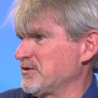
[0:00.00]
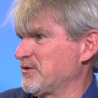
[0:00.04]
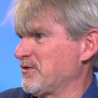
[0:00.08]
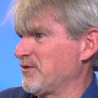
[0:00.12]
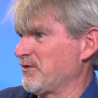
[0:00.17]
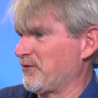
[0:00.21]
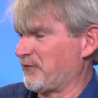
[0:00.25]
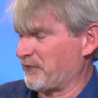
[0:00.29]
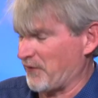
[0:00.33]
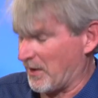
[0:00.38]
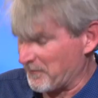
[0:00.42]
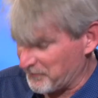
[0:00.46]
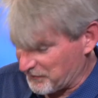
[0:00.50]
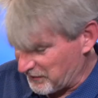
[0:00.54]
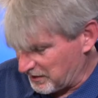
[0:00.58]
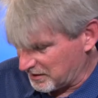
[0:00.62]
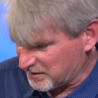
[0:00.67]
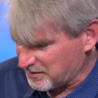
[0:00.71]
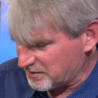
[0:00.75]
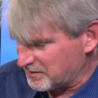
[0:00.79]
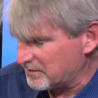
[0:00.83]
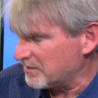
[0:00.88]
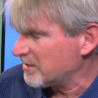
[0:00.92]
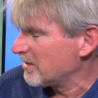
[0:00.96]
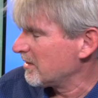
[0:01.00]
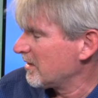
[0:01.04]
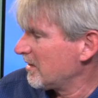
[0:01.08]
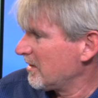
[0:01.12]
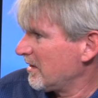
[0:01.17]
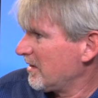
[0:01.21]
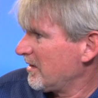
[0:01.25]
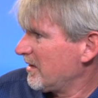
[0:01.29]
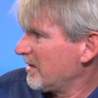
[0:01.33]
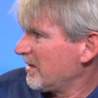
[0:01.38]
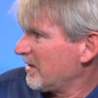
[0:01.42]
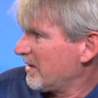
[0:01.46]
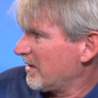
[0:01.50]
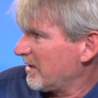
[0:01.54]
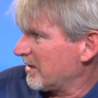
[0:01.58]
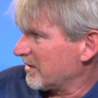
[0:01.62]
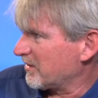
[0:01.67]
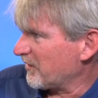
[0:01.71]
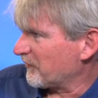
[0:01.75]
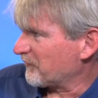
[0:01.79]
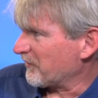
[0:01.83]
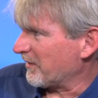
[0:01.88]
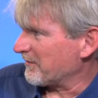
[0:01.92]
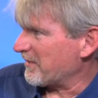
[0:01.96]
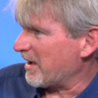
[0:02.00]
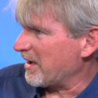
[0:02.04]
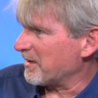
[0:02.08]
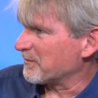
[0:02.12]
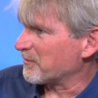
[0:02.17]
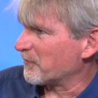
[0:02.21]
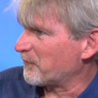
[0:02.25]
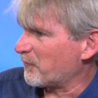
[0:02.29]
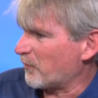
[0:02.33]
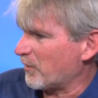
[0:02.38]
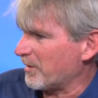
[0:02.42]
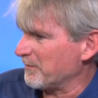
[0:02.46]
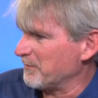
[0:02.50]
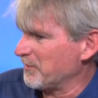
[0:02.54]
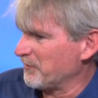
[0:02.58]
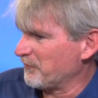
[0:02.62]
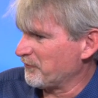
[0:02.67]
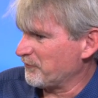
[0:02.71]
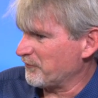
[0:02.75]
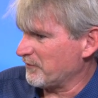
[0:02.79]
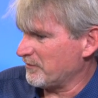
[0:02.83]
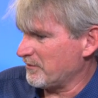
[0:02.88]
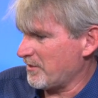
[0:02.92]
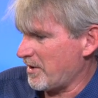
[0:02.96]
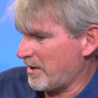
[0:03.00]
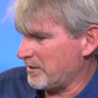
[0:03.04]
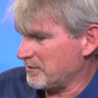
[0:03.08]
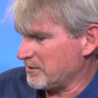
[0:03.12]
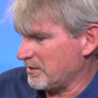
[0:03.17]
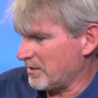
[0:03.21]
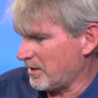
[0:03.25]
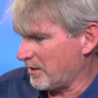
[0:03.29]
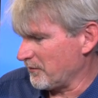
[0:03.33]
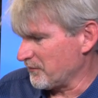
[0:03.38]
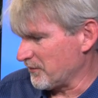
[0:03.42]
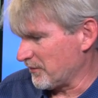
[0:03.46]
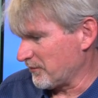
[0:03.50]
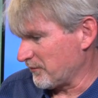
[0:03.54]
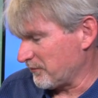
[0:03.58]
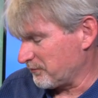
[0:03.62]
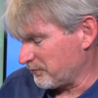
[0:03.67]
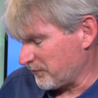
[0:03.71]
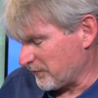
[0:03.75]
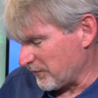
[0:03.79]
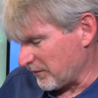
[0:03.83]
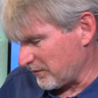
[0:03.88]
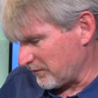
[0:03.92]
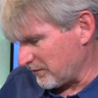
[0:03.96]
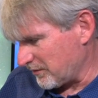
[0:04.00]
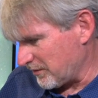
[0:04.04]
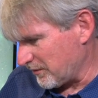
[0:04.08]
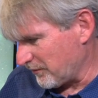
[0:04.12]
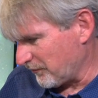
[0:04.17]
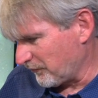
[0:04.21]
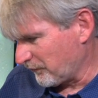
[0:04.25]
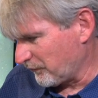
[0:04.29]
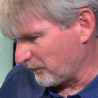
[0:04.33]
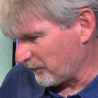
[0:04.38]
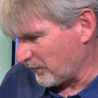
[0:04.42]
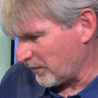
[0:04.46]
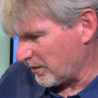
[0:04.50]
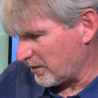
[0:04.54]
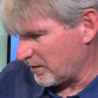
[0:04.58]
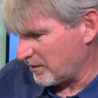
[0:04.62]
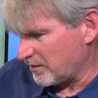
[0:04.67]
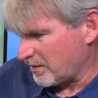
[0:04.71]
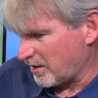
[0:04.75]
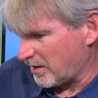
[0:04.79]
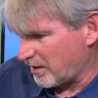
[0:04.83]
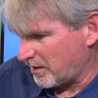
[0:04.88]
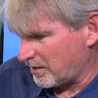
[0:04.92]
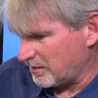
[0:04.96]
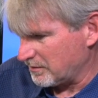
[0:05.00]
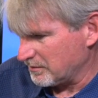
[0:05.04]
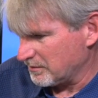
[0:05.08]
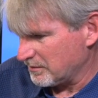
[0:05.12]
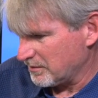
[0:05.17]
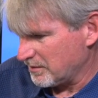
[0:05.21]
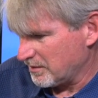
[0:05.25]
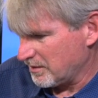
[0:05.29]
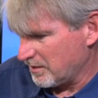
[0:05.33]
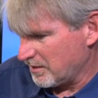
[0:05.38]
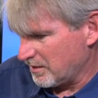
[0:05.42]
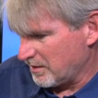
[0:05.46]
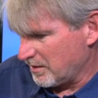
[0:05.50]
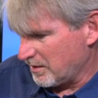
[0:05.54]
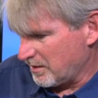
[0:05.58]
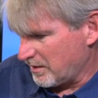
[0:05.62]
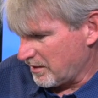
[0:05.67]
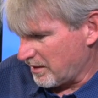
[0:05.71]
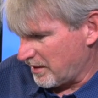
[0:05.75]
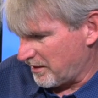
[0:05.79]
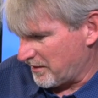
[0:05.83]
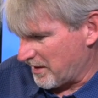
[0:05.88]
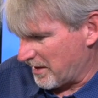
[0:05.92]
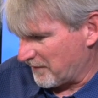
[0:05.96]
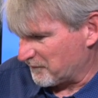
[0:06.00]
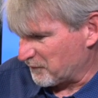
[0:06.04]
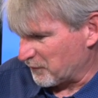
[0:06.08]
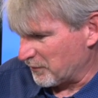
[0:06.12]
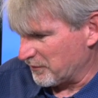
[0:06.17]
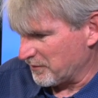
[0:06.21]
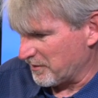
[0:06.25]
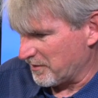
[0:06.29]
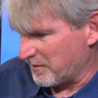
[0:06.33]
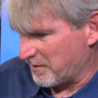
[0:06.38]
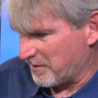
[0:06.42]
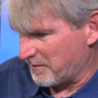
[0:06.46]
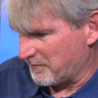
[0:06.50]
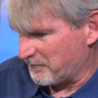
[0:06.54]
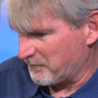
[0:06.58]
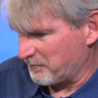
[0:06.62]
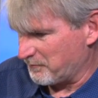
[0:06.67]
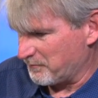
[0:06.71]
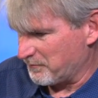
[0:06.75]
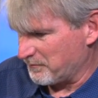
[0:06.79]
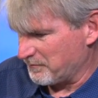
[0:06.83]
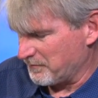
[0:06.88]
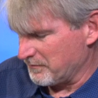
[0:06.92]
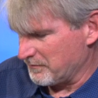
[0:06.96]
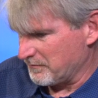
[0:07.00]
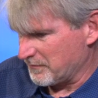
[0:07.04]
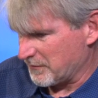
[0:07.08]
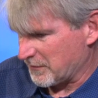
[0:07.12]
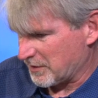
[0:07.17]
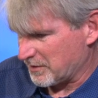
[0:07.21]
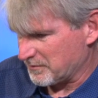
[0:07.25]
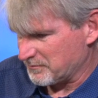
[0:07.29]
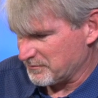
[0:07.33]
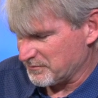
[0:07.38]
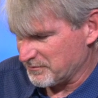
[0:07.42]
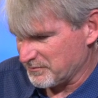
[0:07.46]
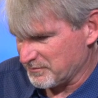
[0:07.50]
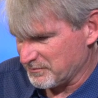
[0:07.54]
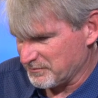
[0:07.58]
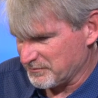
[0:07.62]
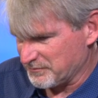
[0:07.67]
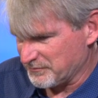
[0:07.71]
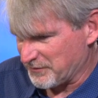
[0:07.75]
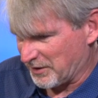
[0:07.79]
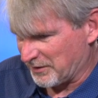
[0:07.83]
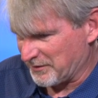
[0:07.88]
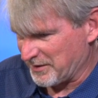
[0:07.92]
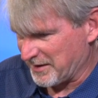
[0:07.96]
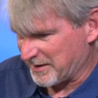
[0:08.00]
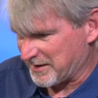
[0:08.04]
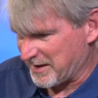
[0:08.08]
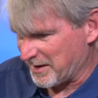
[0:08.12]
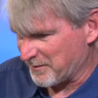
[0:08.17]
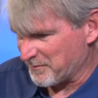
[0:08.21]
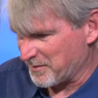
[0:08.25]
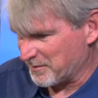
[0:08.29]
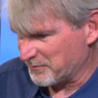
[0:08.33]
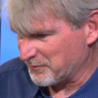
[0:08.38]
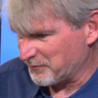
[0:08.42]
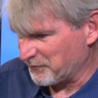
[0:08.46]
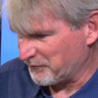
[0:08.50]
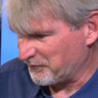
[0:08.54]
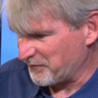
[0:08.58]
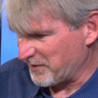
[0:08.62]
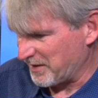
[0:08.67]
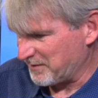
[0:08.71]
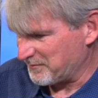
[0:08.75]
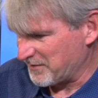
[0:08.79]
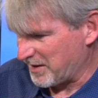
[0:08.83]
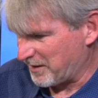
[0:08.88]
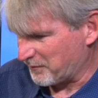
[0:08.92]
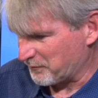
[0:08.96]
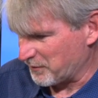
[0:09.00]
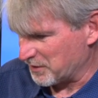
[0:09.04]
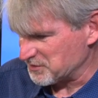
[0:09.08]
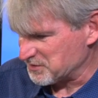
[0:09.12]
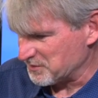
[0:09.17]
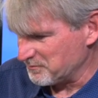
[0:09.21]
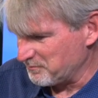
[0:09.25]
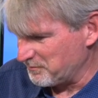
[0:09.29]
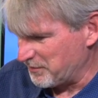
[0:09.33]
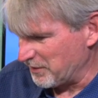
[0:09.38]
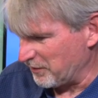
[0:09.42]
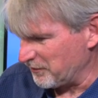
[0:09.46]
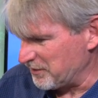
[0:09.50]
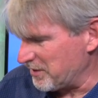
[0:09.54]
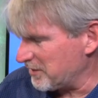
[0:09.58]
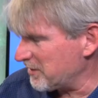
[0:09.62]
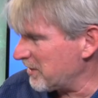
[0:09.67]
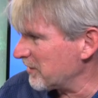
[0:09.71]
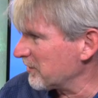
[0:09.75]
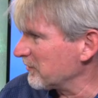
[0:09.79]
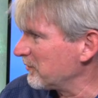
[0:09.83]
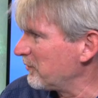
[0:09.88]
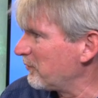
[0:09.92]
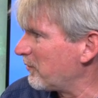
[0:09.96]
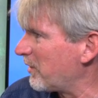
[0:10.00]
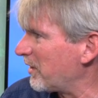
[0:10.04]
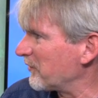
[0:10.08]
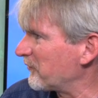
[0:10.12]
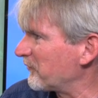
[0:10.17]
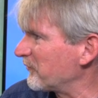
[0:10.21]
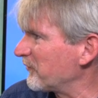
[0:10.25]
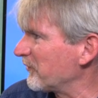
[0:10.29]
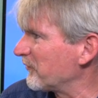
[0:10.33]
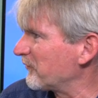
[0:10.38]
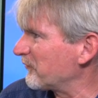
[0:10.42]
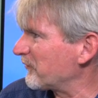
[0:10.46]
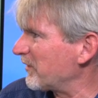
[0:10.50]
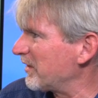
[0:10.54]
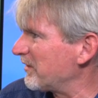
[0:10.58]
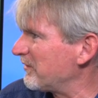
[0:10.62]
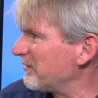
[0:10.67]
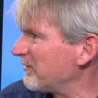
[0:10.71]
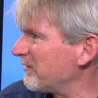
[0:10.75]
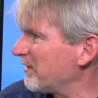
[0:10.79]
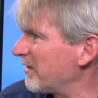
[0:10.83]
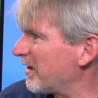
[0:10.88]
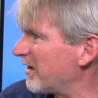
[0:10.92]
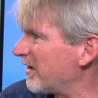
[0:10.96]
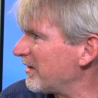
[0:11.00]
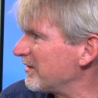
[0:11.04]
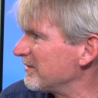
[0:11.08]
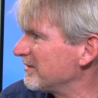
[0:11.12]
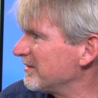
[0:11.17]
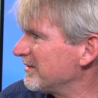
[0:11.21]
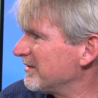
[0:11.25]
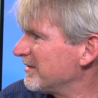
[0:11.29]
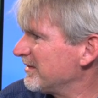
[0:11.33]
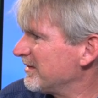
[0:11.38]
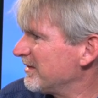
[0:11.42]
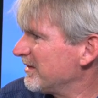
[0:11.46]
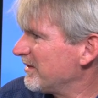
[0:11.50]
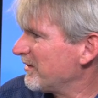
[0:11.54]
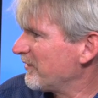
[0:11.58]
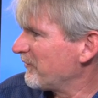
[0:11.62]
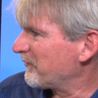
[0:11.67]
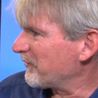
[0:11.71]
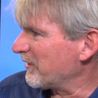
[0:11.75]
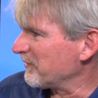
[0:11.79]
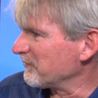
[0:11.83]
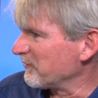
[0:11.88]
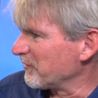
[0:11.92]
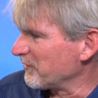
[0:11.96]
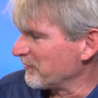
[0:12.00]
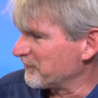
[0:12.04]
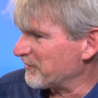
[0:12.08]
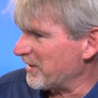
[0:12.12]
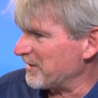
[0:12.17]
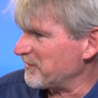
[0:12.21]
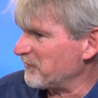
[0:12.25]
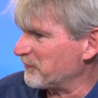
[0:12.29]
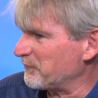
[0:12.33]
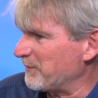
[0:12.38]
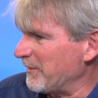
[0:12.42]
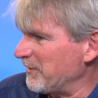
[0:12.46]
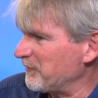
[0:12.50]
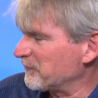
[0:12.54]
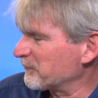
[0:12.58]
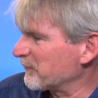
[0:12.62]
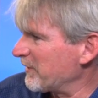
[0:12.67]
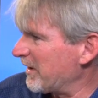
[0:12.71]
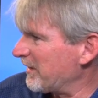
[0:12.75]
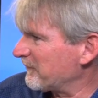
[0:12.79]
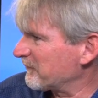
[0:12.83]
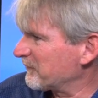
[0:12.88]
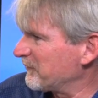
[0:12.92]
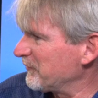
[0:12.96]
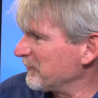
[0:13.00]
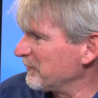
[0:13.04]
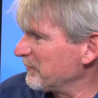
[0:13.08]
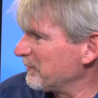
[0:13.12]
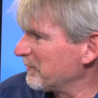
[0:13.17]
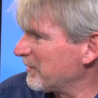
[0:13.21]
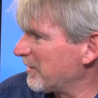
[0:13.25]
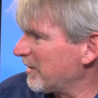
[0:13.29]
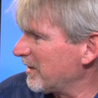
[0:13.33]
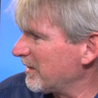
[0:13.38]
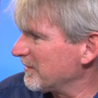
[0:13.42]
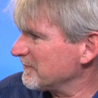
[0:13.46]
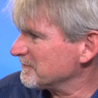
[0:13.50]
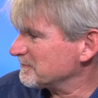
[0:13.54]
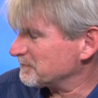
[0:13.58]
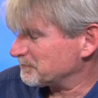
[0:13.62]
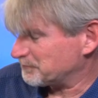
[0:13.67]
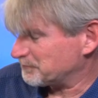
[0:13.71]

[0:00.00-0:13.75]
or something, and and get some higher performance. And, and you know, there there is a uh, an effort. Uh, darn it, I can't remember his name now. Russian billionaire who wants to send uh, send little tiny spacecraft to. Uh,